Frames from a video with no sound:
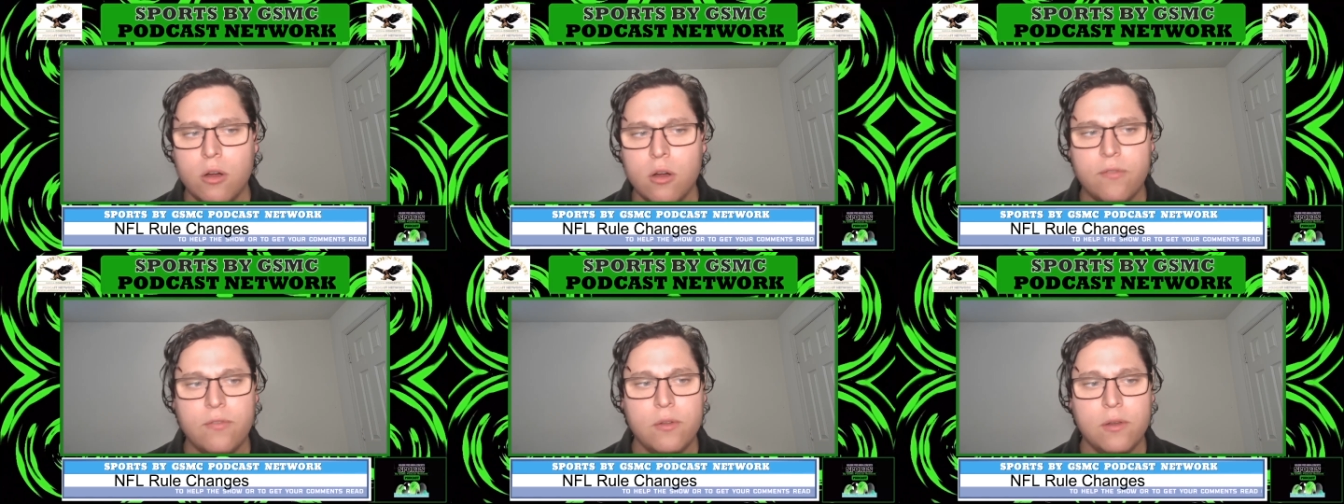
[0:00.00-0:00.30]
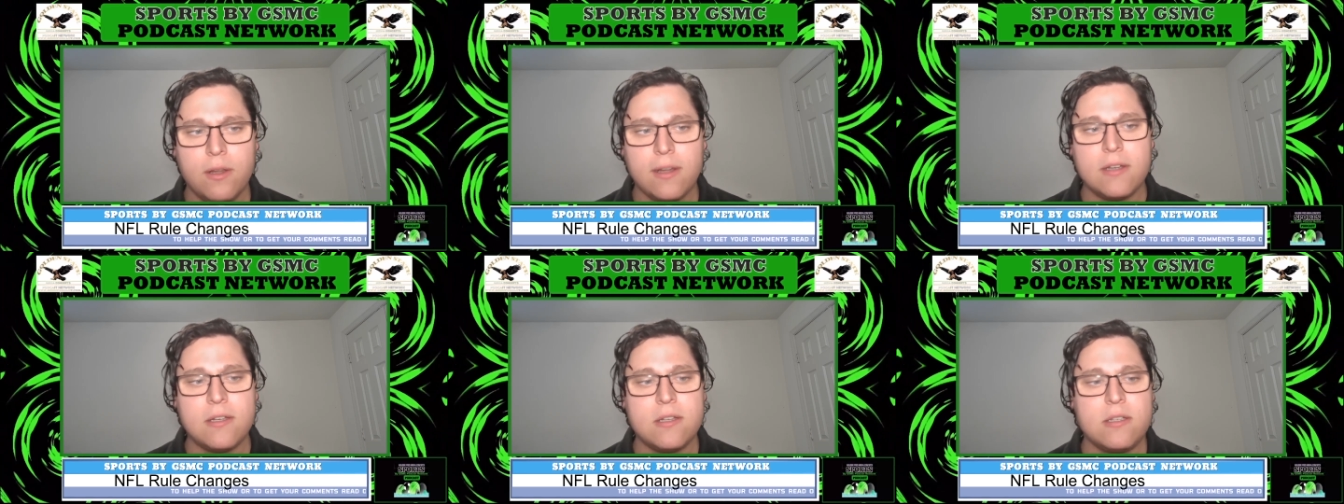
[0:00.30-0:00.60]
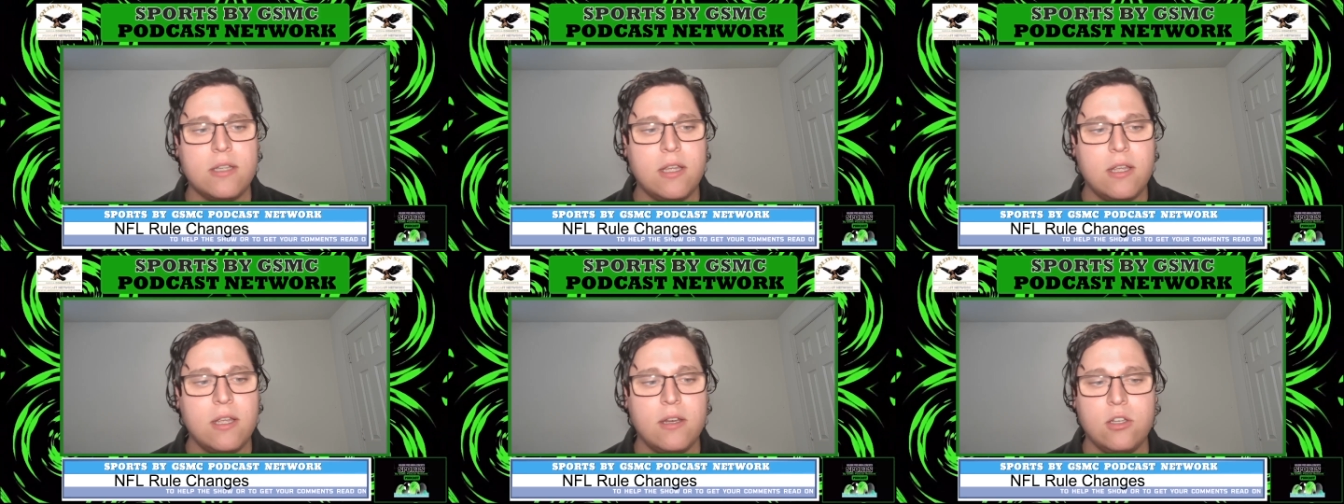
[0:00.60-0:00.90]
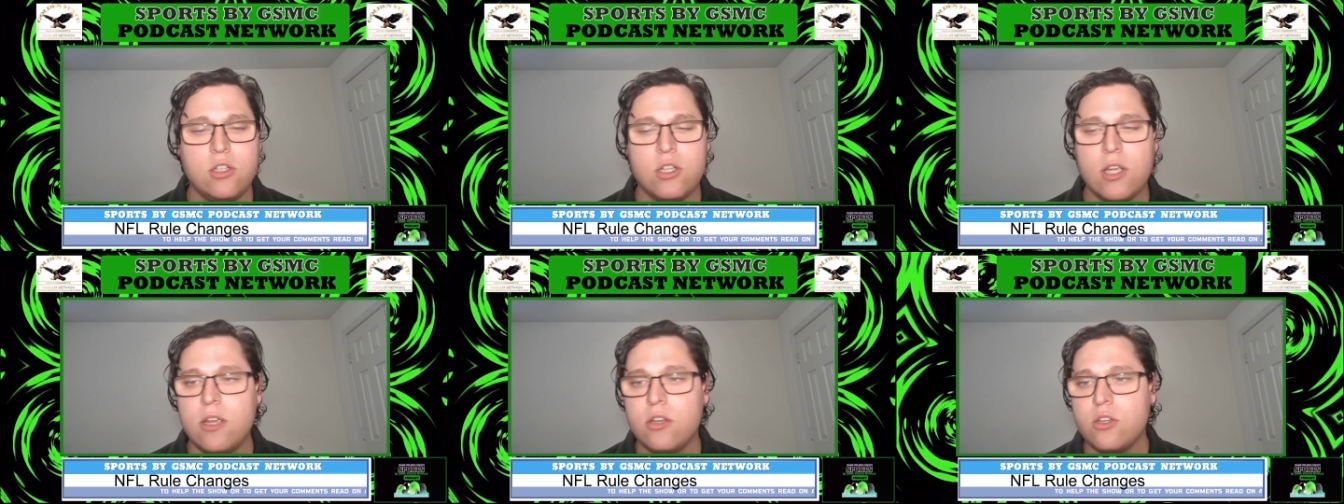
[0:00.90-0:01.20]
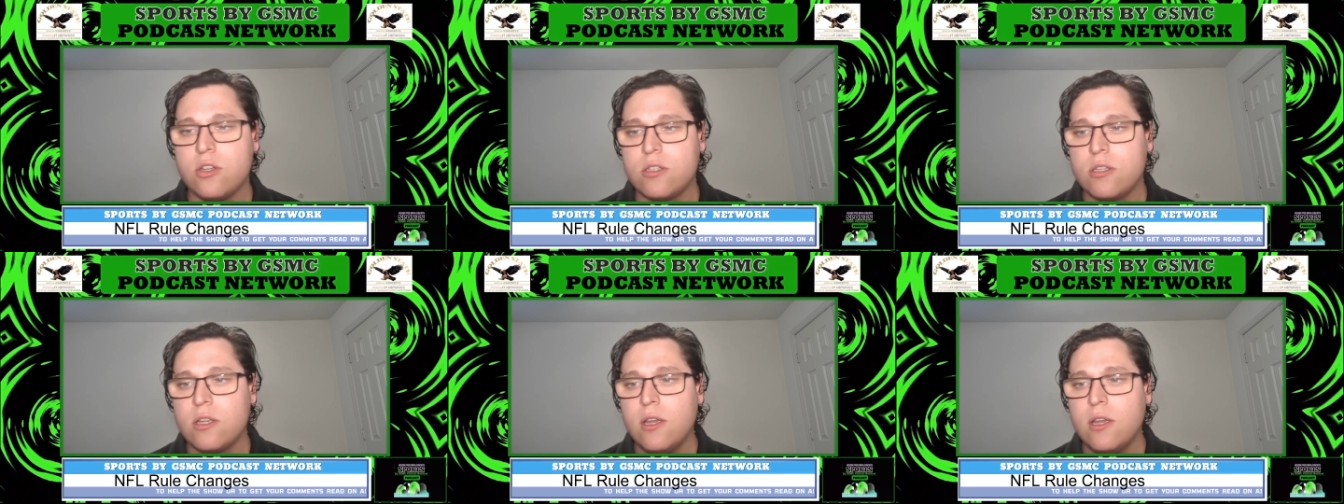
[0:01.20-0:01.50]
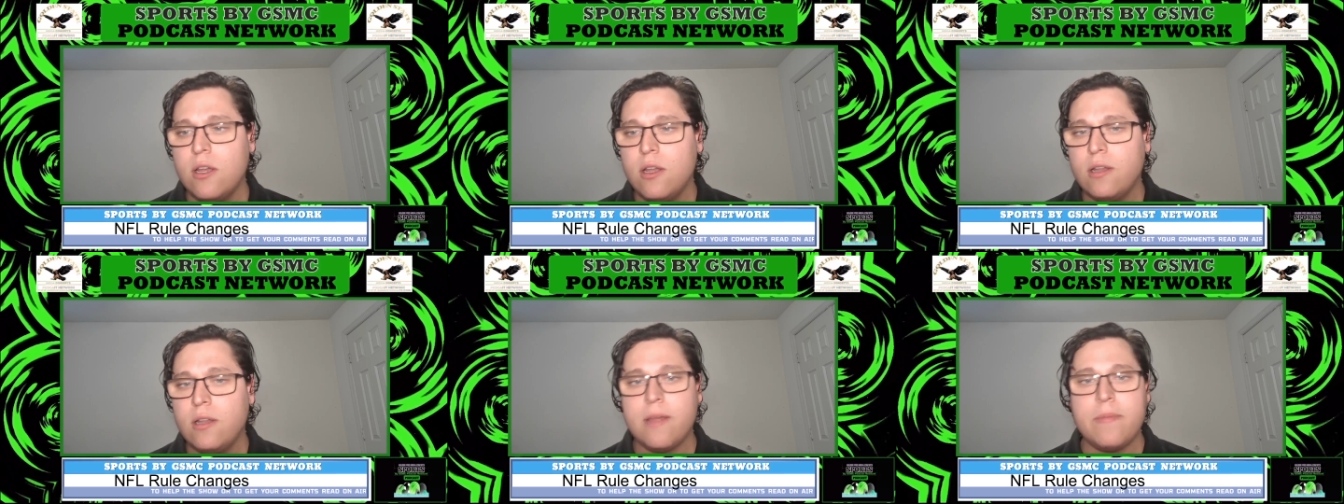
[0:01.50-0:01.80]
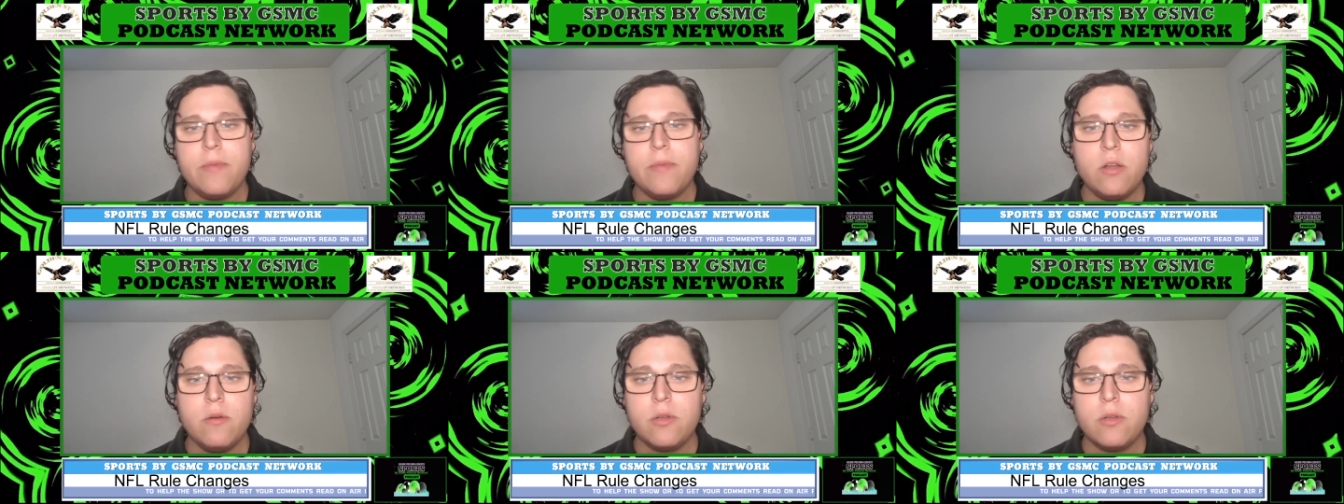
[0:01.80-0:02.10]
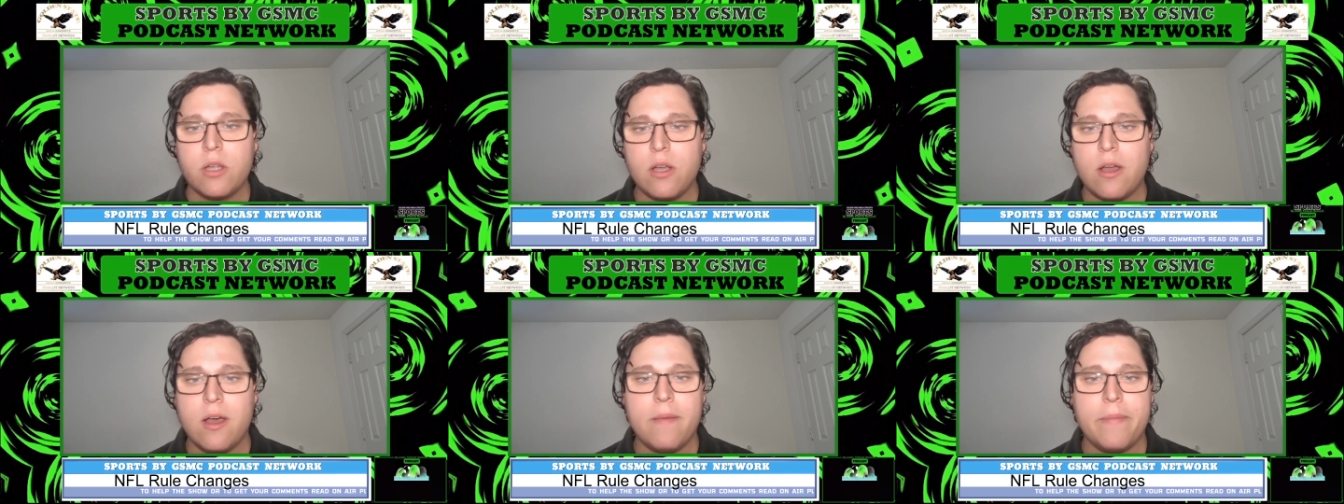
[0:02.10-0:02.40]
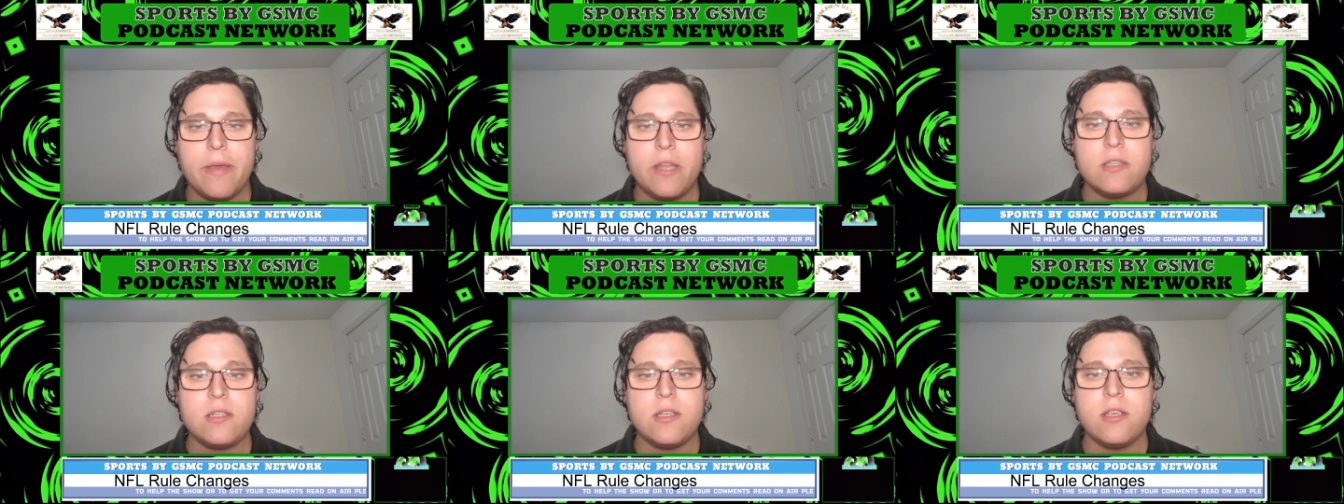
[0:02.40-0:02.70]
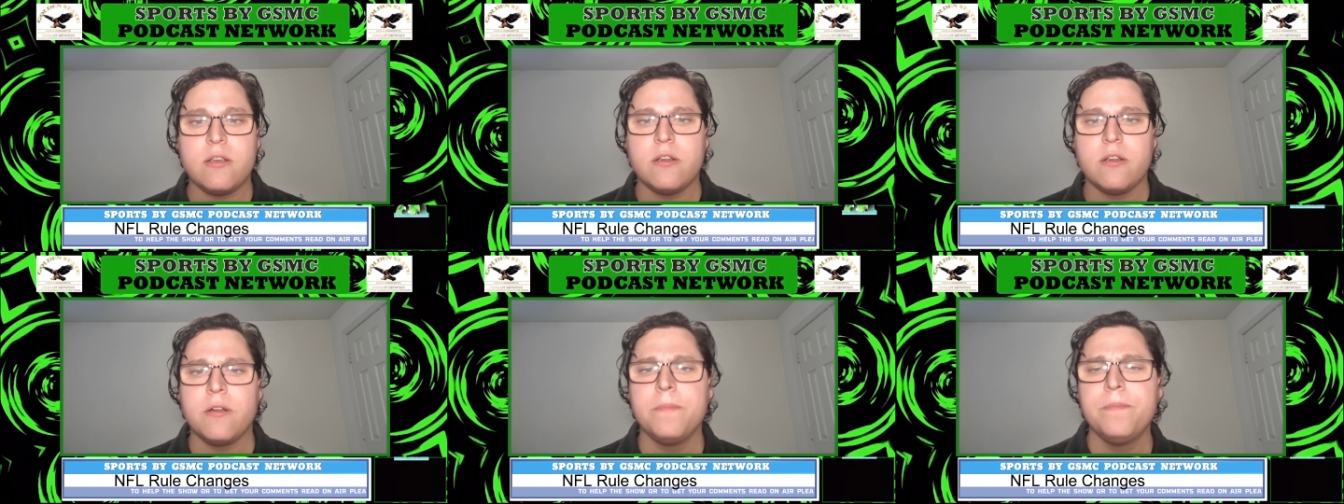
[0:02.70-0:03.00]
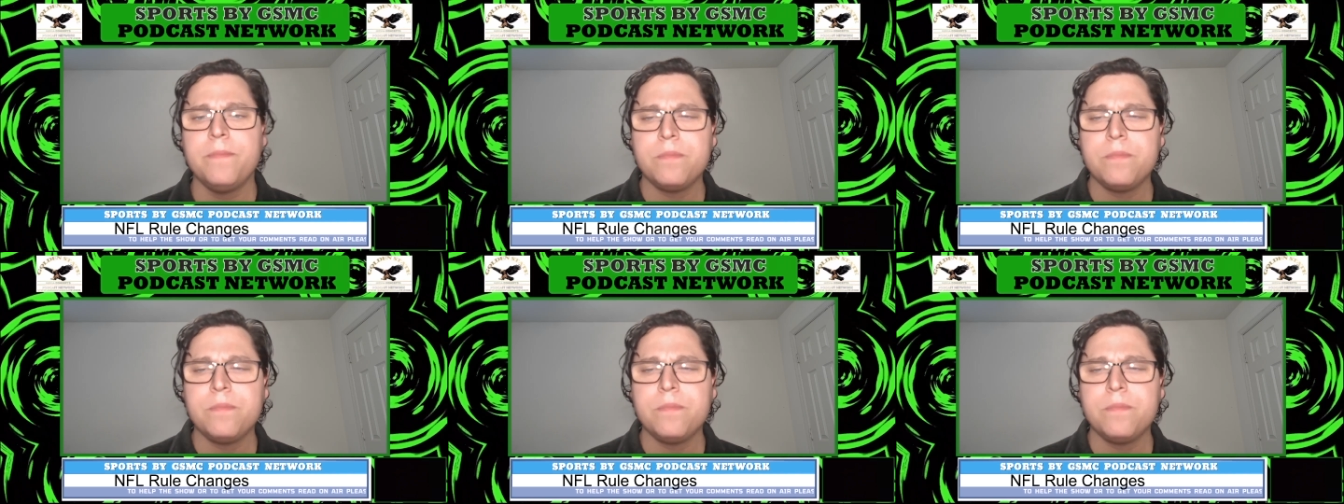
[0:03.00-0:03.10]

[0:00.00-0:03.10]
if you'd like to see any changes, let me know in the comments here.